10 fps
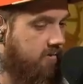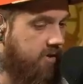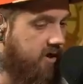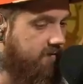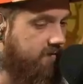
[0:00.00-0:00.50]

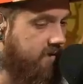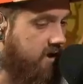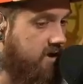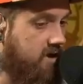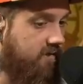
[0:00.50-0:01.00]
But if
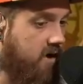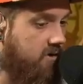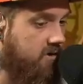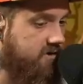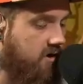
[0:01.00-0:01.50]
like if
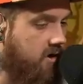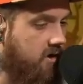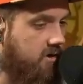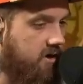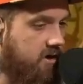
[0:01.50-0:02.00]
Allen
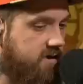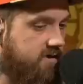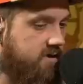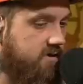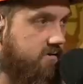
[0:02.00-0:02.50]
Lazard
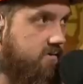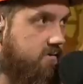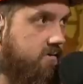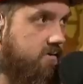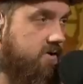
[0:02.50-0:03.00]
is
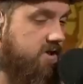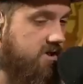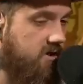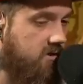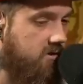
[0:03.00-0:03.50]

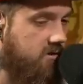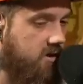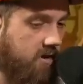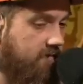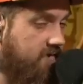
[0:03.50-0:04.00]
still
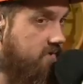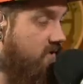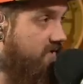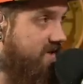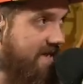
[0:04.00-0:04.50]
uh, if he
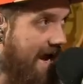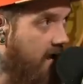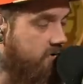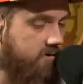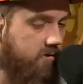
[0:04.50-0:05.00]
if he's
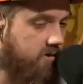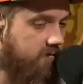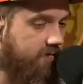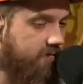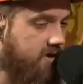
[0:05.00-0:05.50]
out or
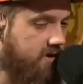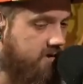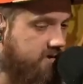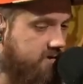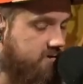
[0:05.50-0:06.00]
if
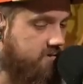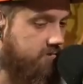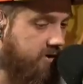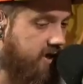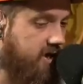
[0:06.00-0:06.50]
he's
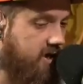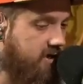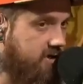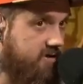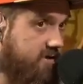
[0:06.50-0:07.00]
playing
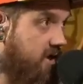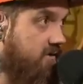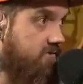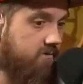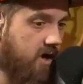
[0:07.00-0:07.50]
and he's
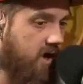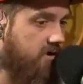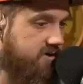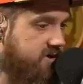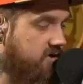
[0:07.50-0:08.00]
like I
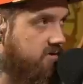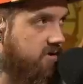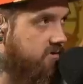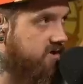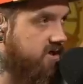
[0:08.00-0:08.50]
don't know, still
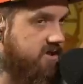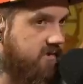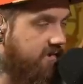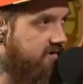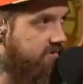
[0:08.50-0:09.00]
you know
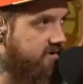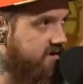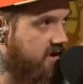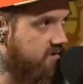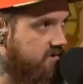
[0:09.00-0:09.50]

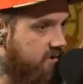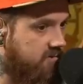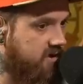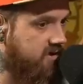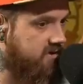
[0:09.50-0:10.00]
65% or so
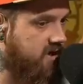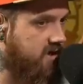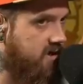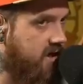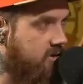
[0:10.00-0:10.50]
because he
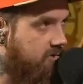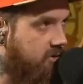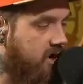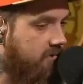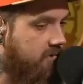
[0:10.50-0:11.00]
had an ankle
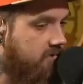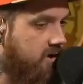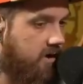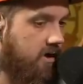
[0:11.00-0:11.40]
problem,